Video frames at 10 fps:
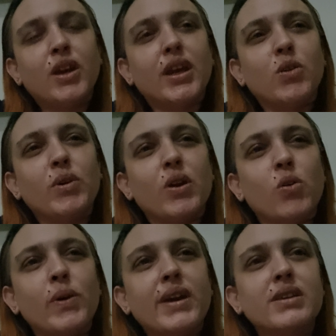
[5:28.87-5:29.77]
And we
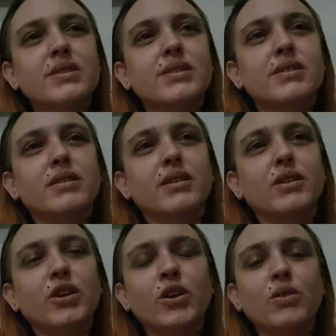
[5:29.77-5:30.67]
always,
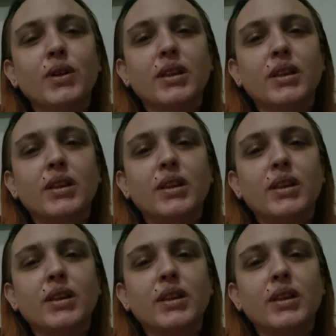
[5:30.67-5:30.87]
you know,